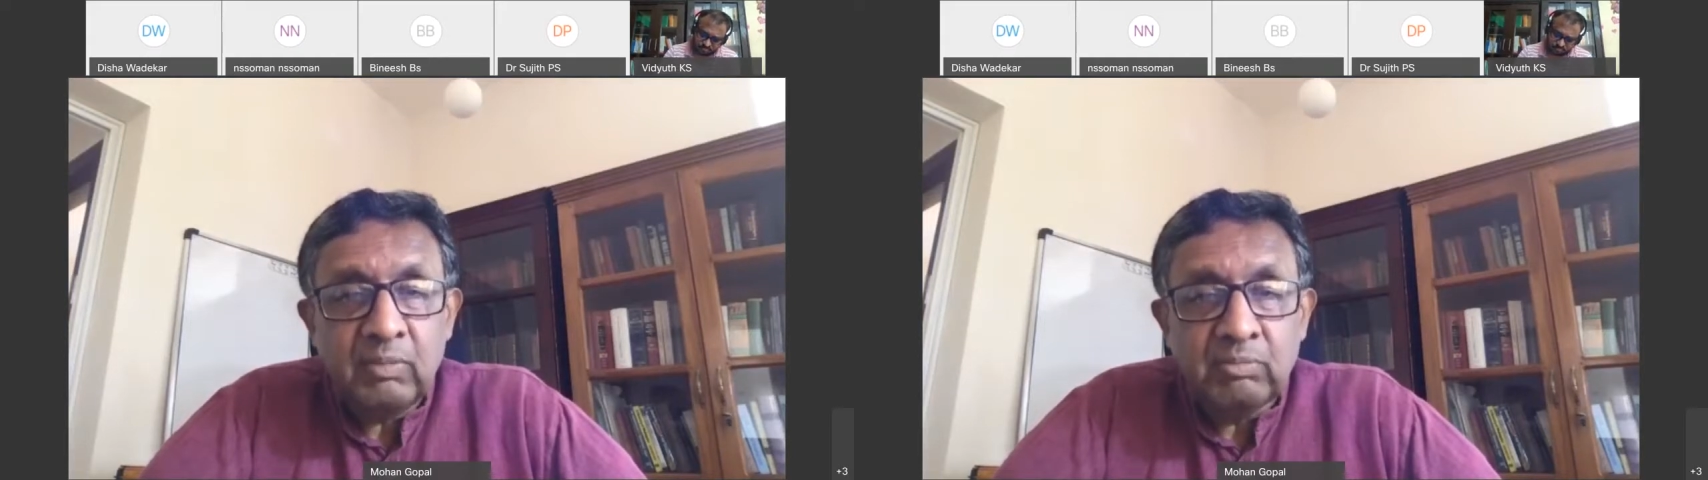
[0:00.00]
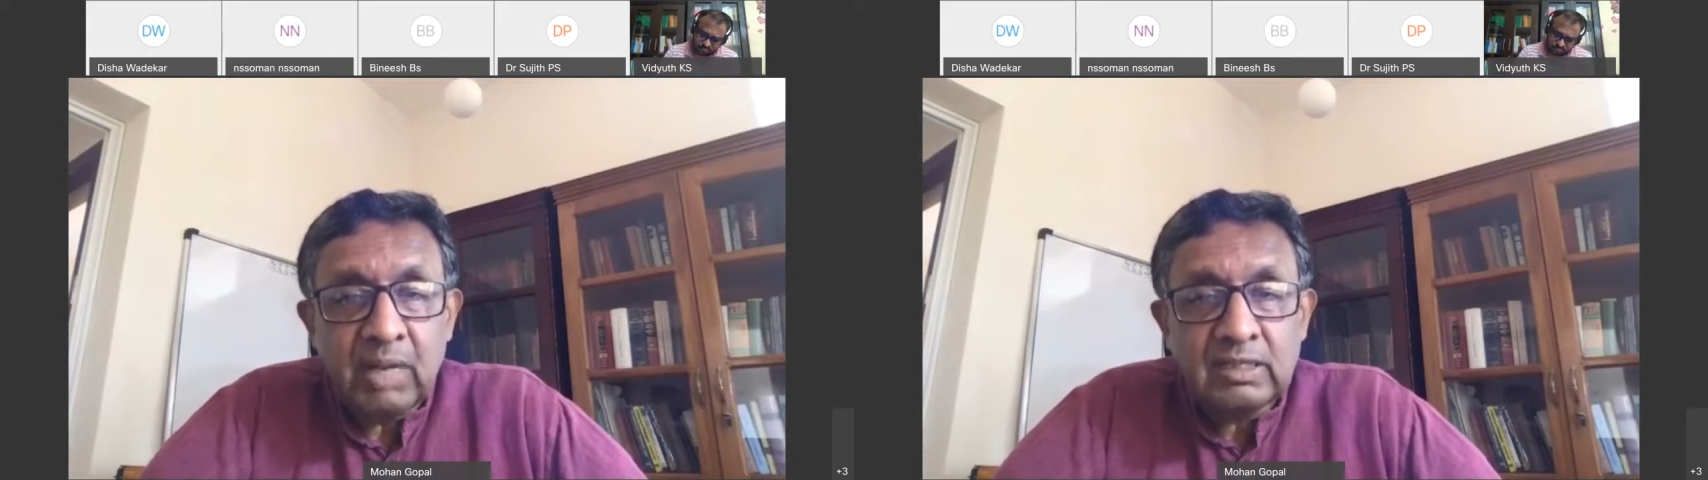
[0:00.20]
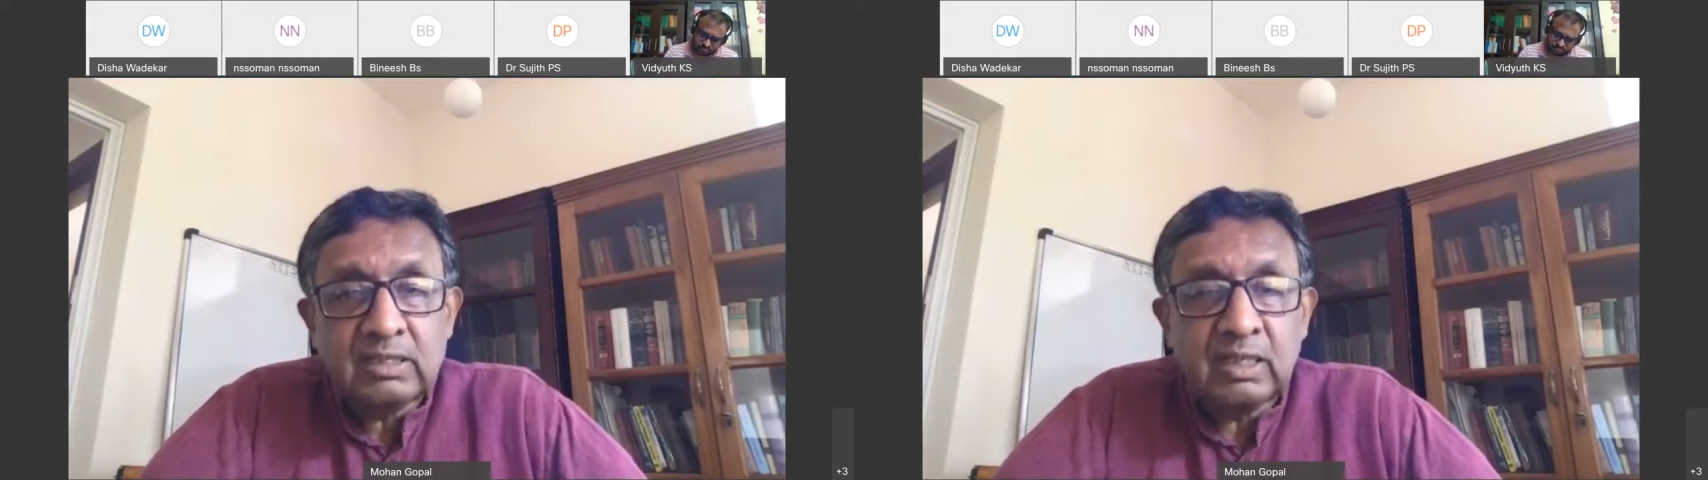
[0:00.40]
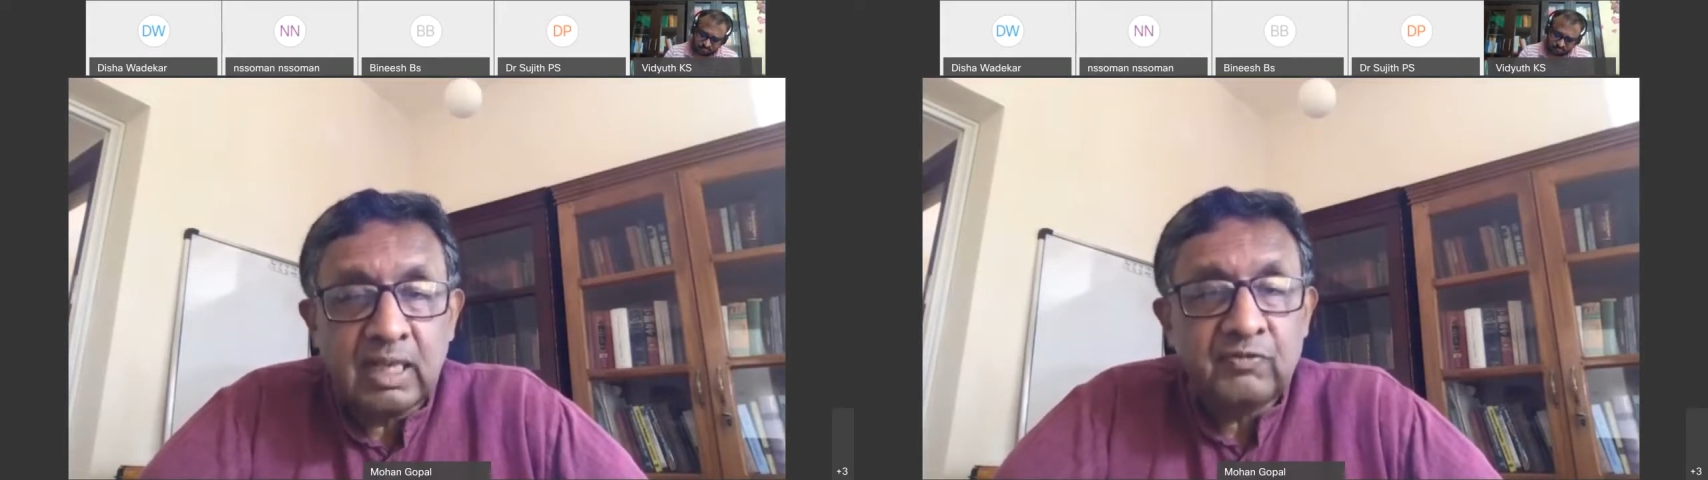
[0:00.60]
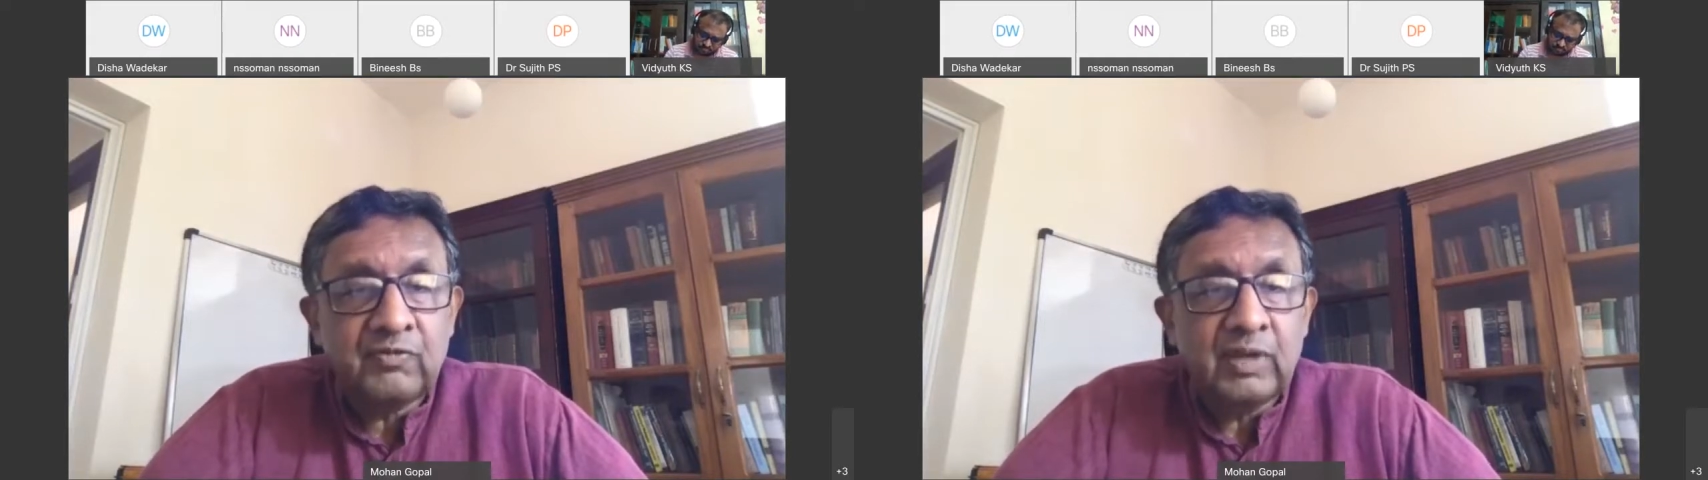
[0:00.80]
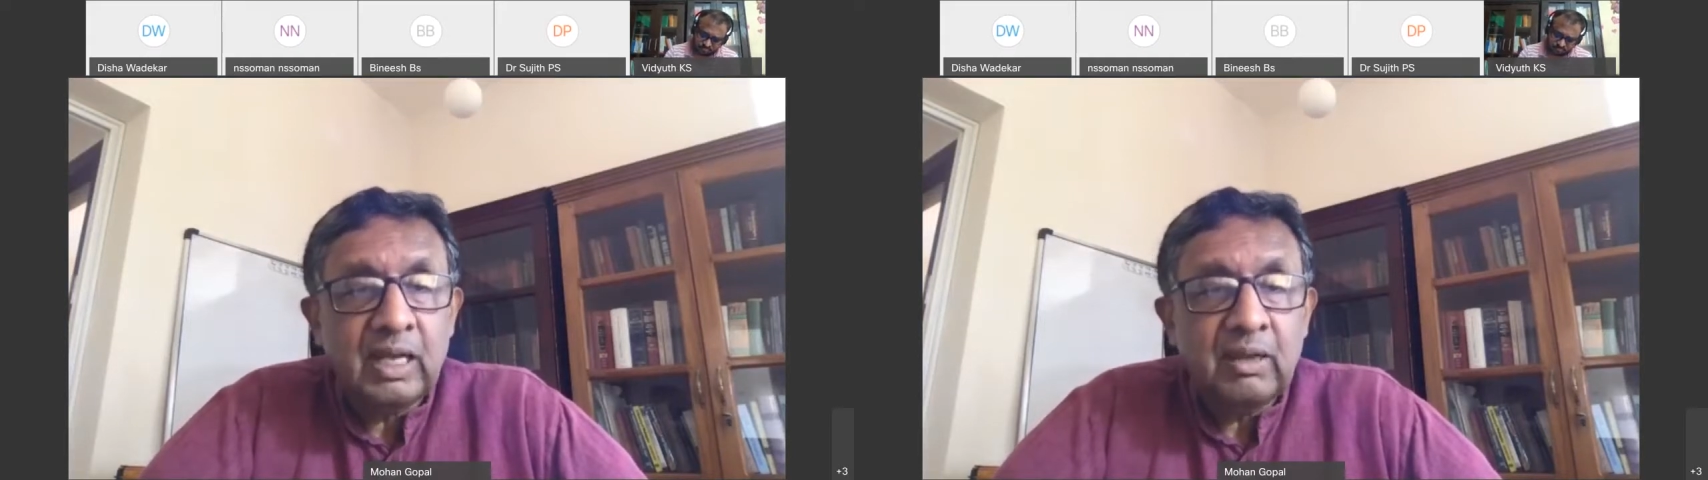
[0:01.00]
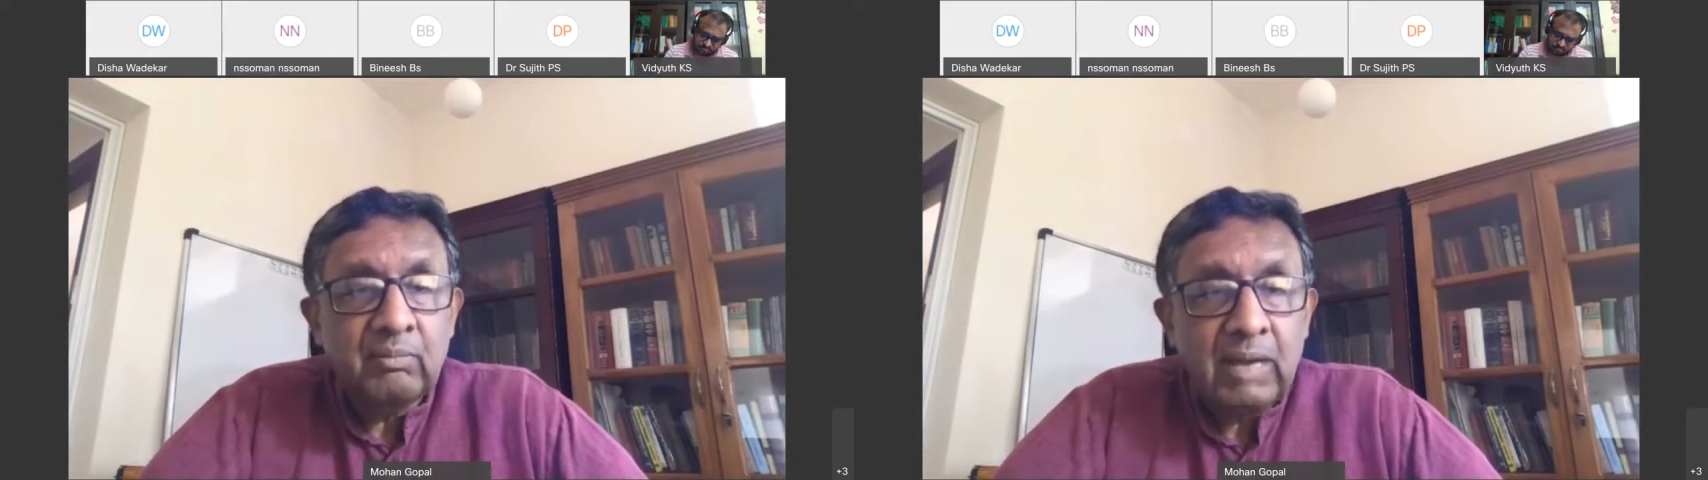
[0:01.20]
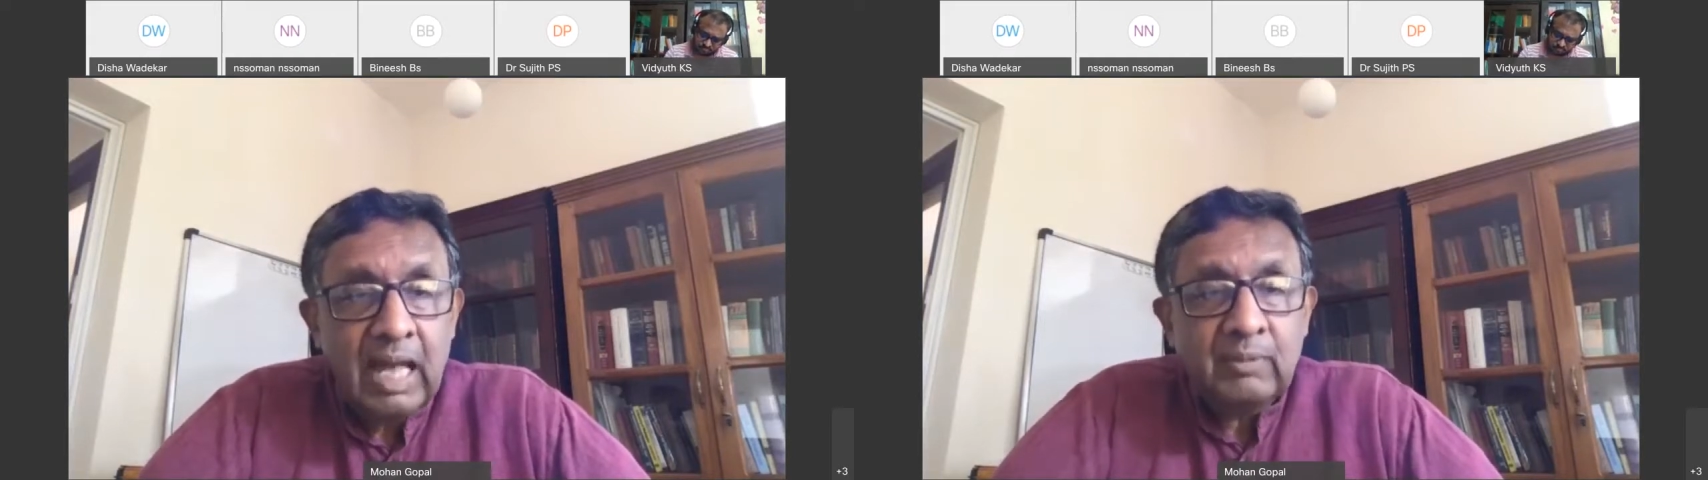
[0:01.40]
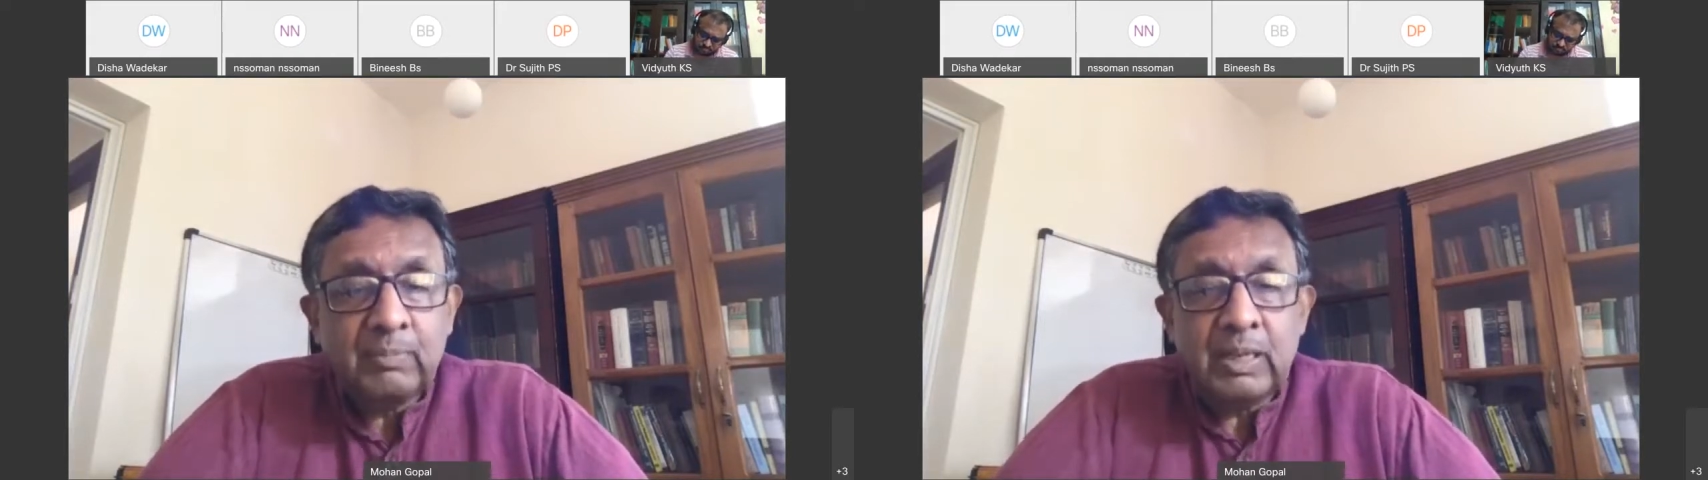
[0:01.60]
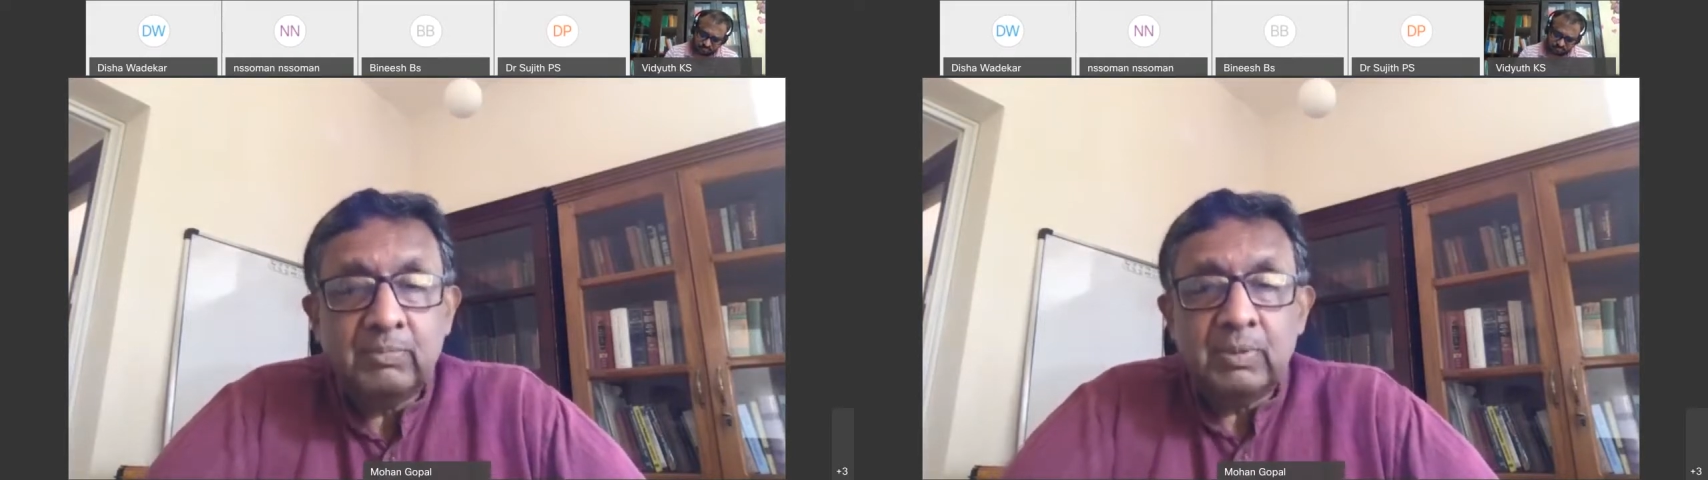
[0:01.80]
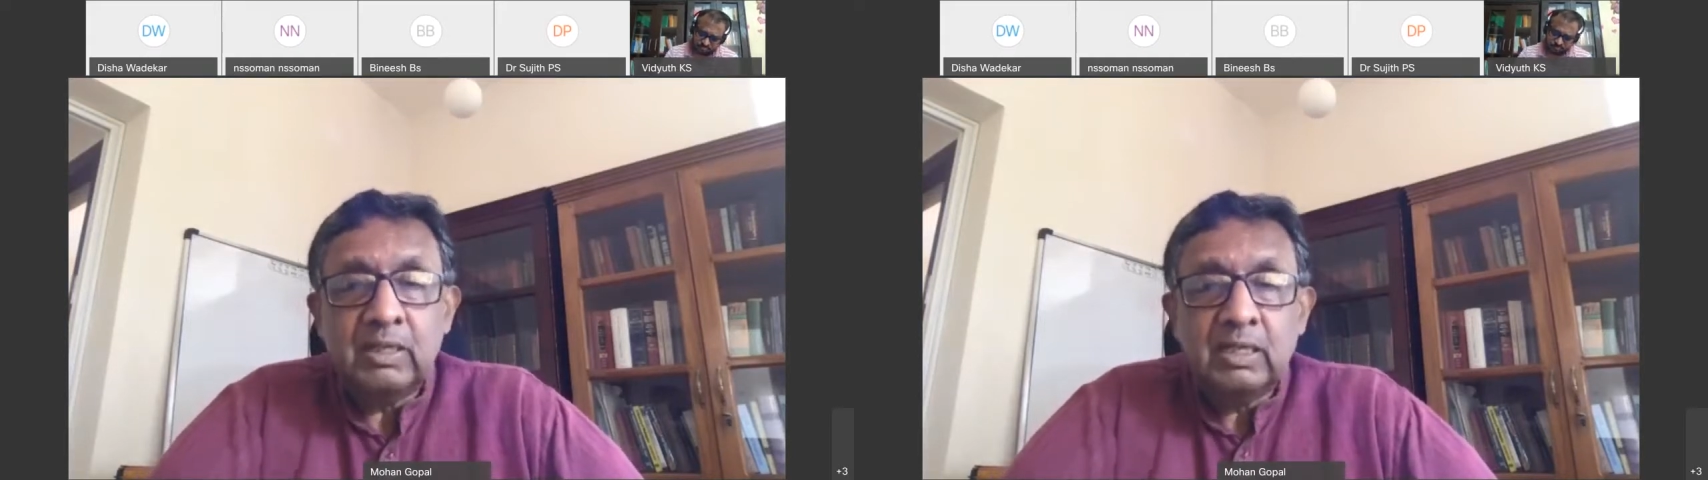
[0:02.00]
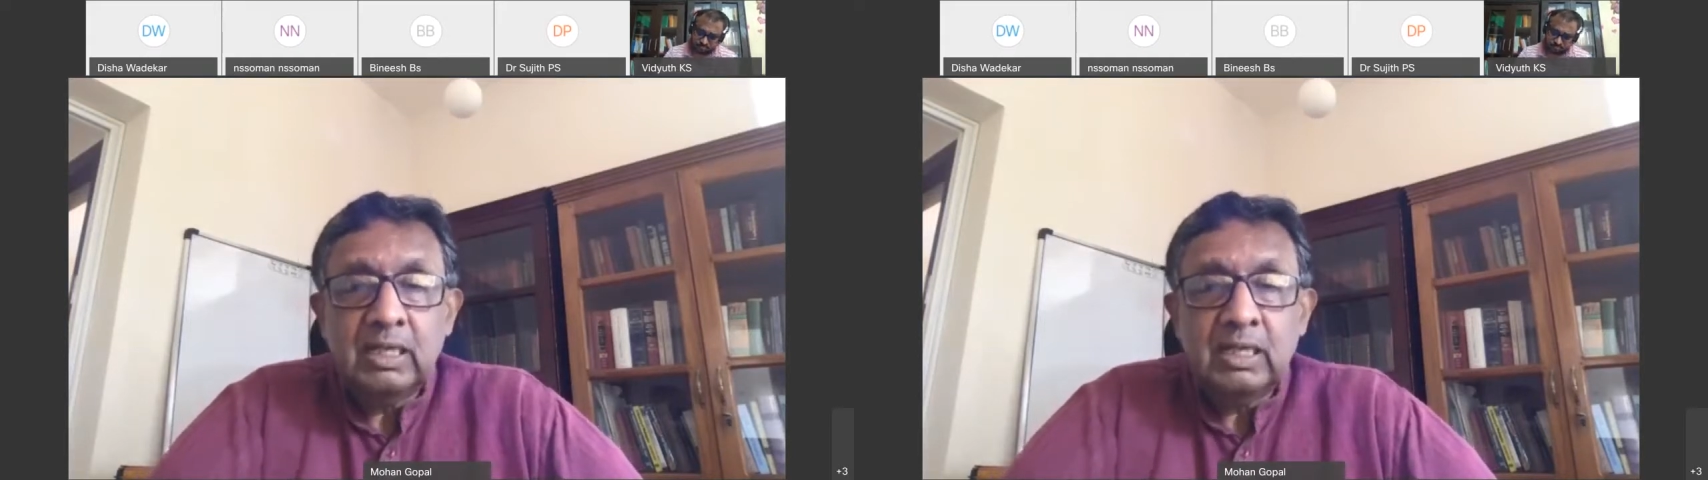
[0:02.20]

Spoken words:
we must give black people